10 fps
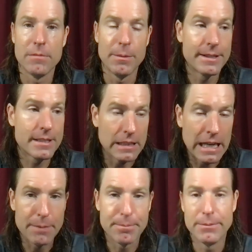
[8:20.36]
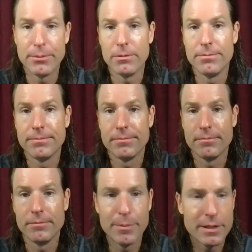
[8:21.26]
Maybe it's a lot of people.
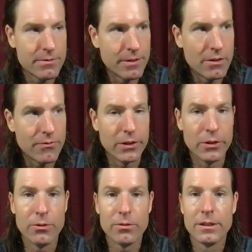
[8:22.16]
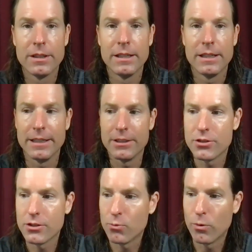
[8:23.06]
Maybe it's very few, and it's
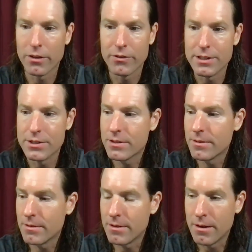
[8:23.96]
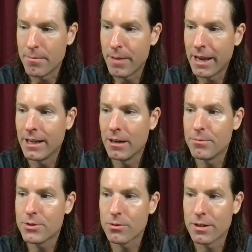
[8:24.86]
just one of these made
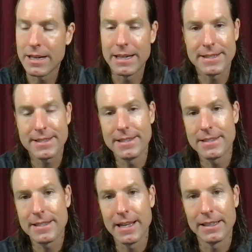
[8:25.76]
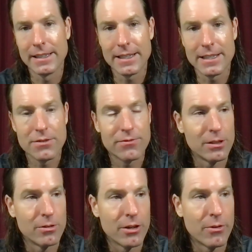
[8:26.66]
up sort of nonsense thing that gets
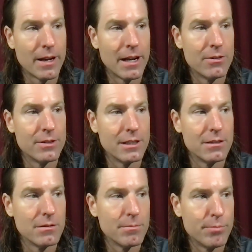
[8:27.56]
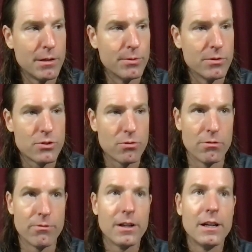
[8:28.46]
floated around and people sort
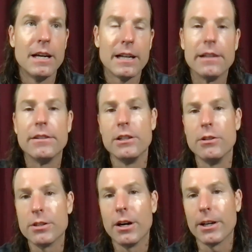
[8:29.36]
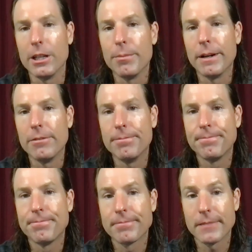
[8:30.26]
of continue talking about.
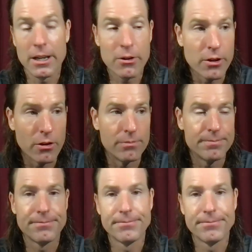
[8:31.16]
I don't know.